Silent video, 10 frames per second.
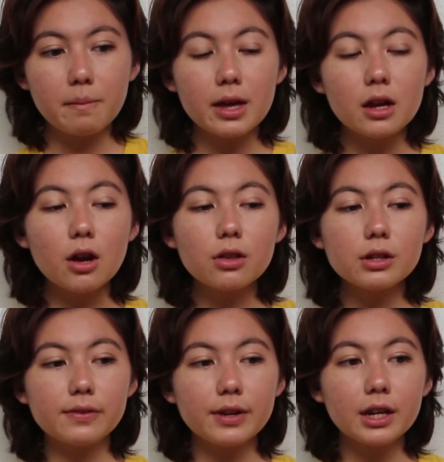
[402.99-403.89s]
But in all
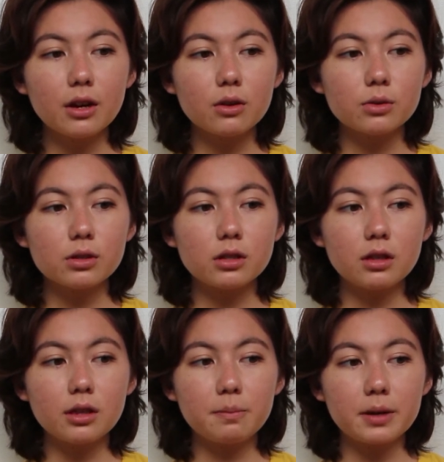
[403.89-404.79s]
those
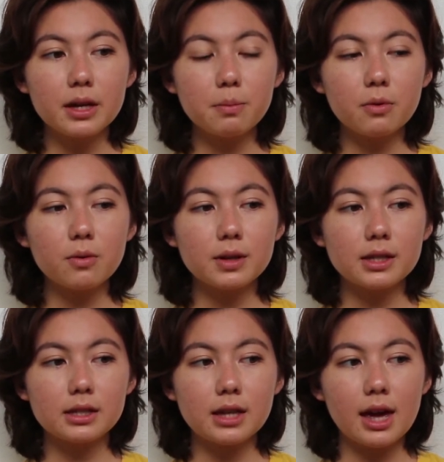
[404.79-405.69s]
videos, the people would
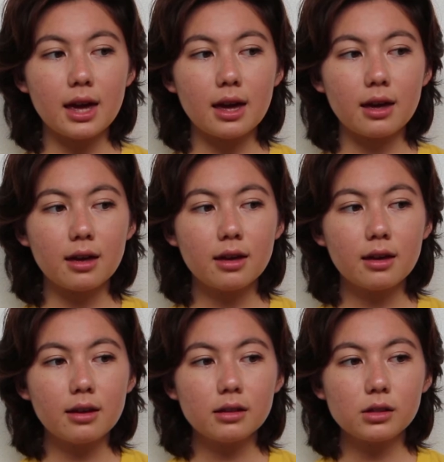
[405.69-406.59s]
say
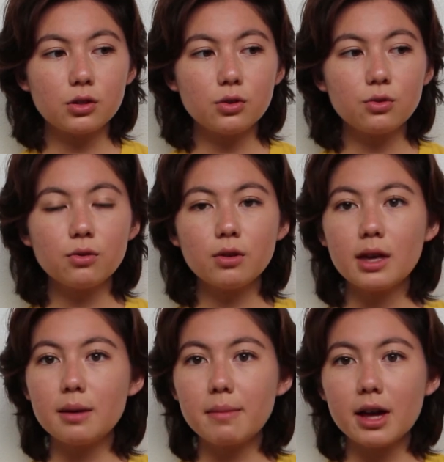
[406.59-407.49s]
to
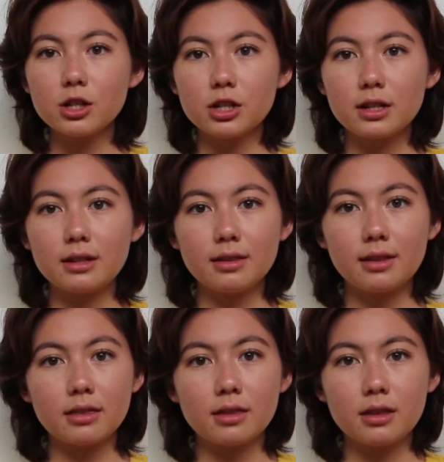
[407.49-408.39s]
imagine
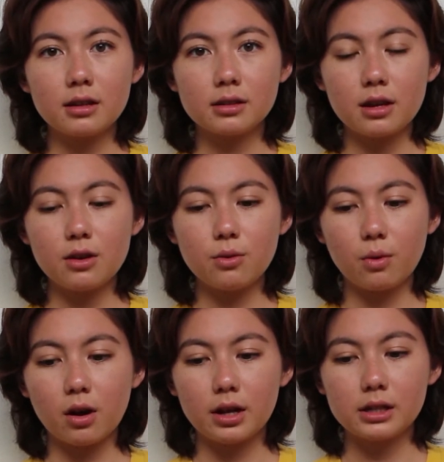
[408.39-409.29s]
that the things that you
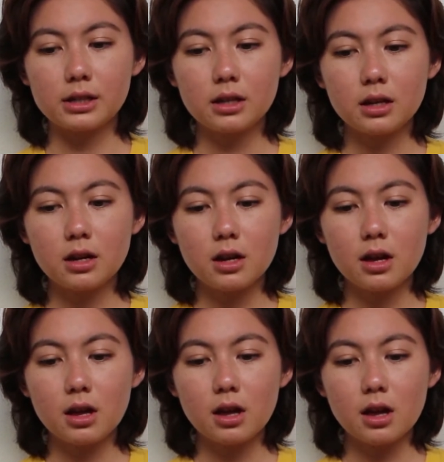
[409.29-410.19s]
want
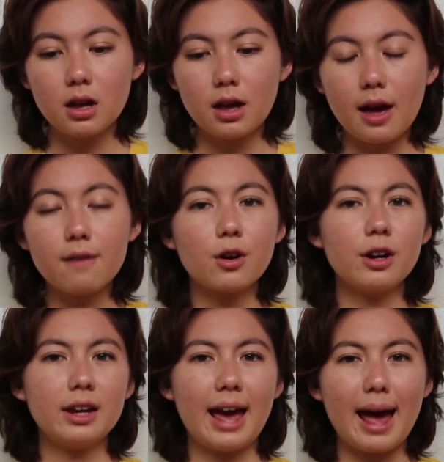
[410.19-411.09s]
have
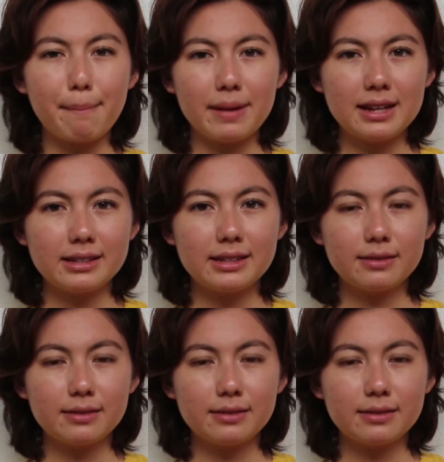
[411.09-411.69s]
already happened.